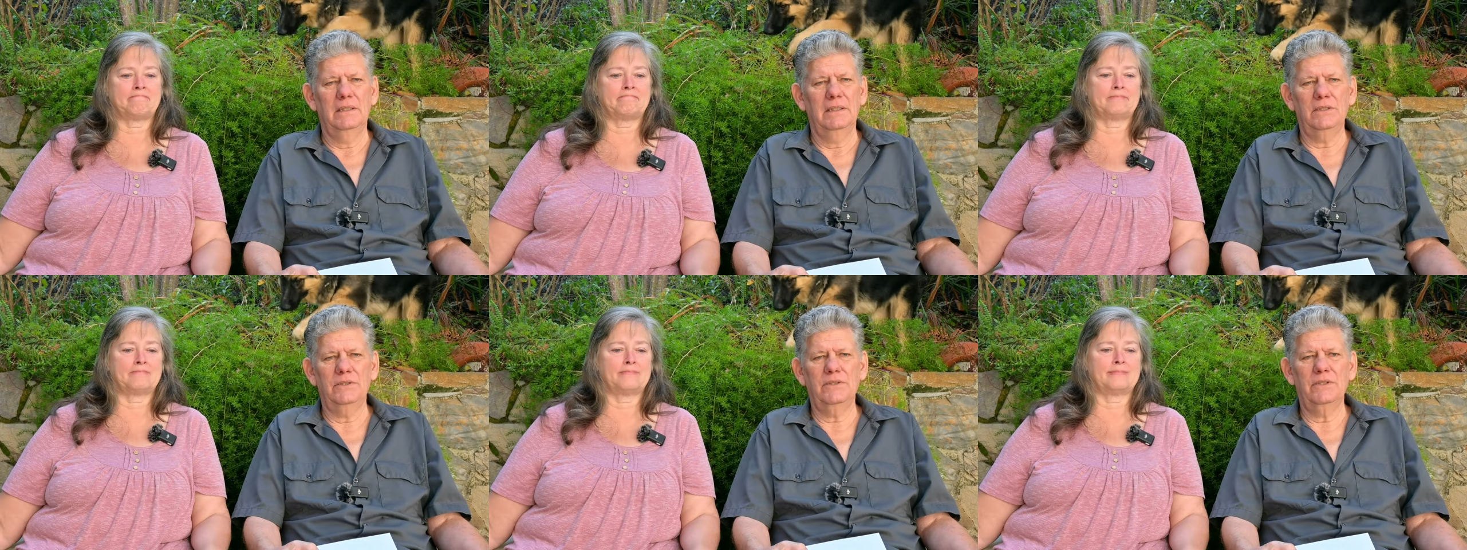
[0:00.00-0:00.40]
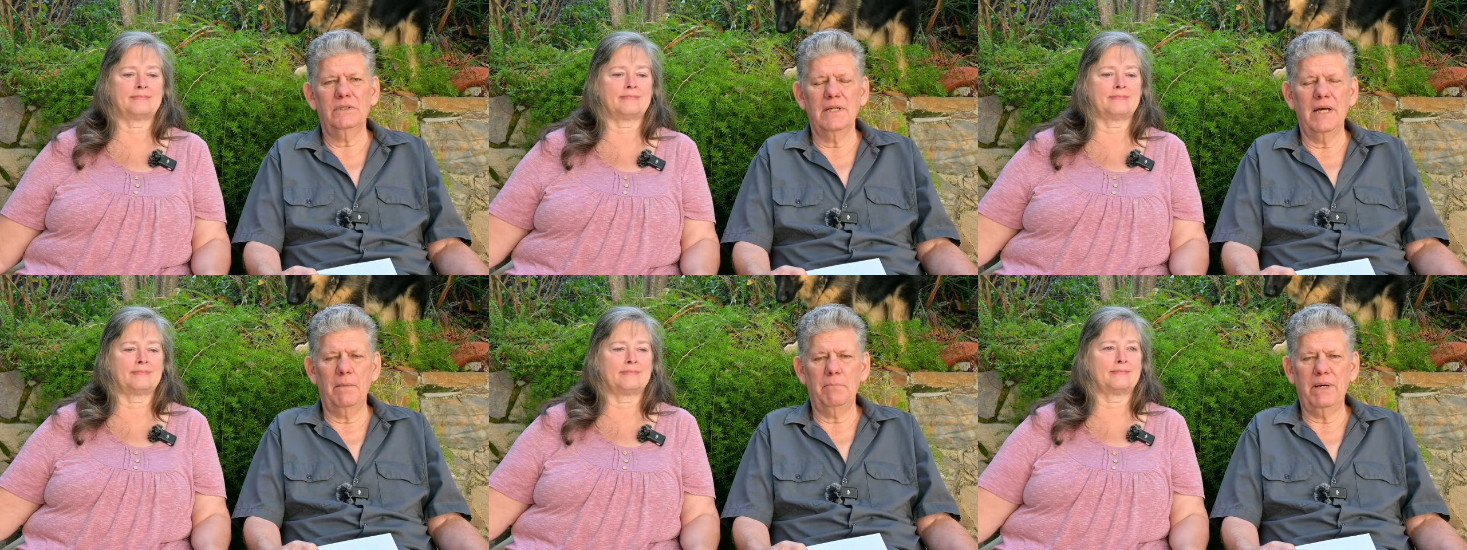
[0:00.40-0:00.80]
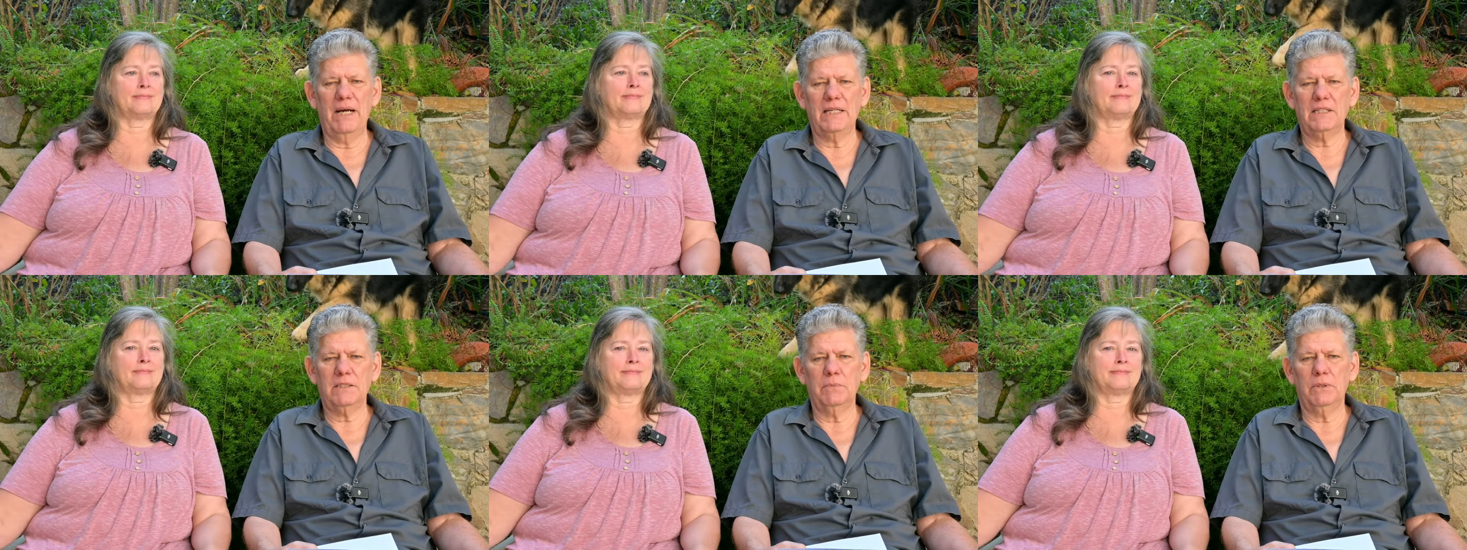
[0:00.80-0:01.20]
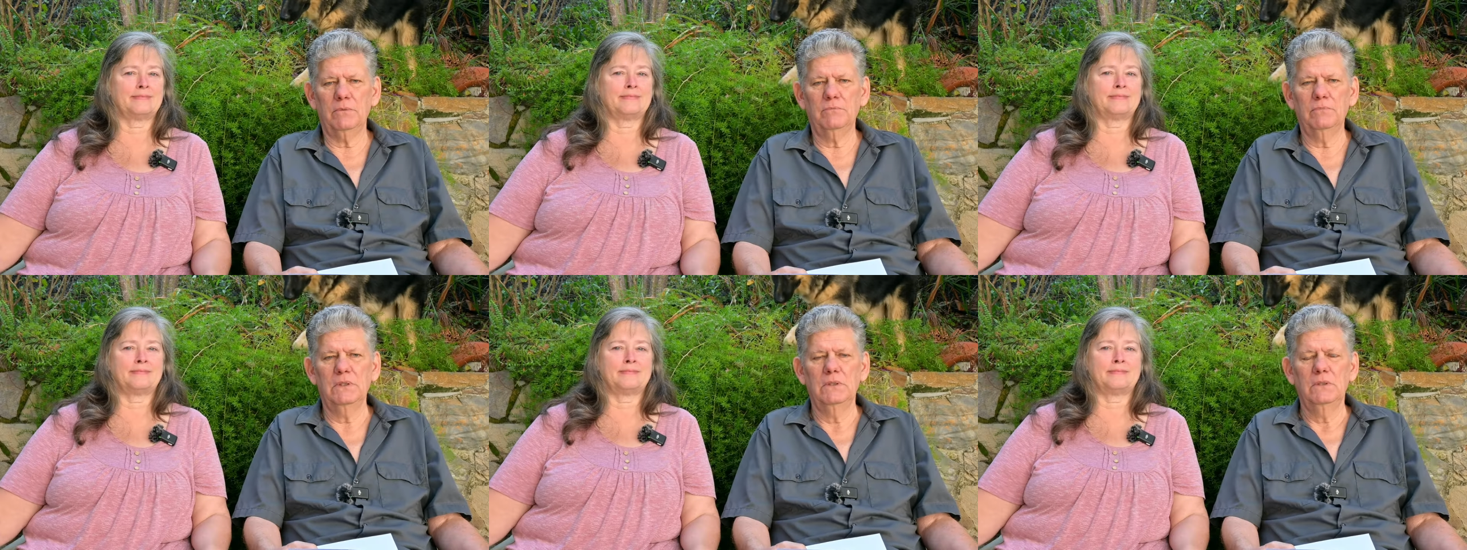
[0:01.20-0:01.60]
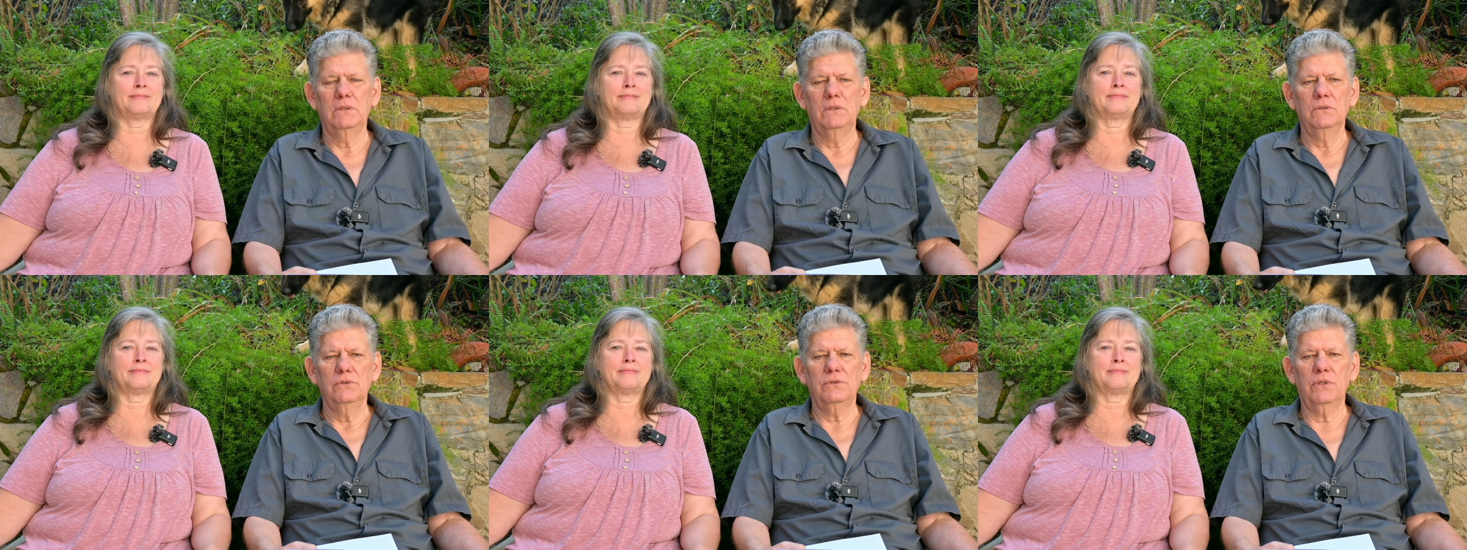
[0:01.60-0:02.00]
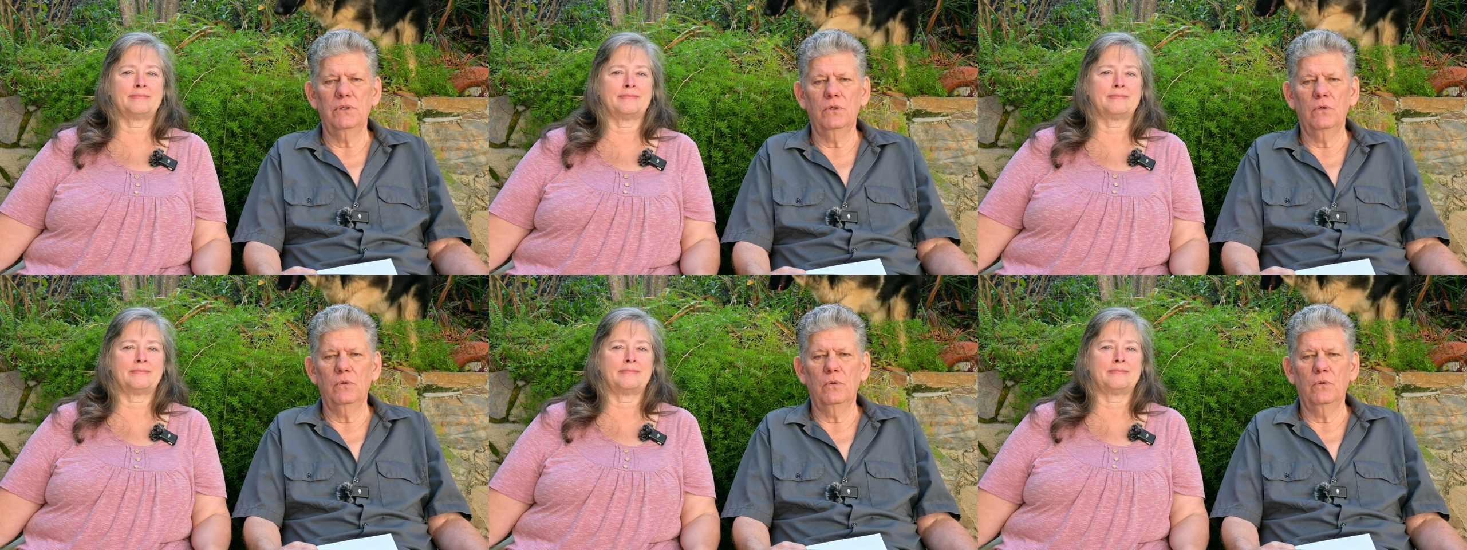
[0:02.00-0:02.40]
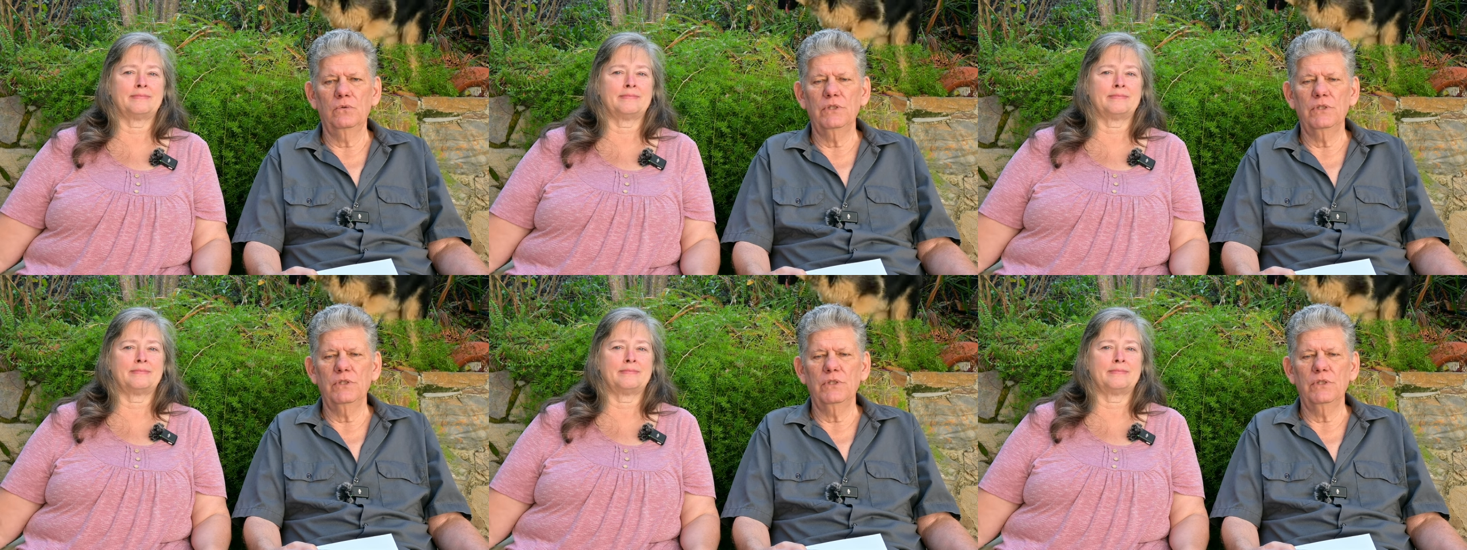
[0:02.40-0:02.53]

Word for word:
Speaker 1: it's just not possible. So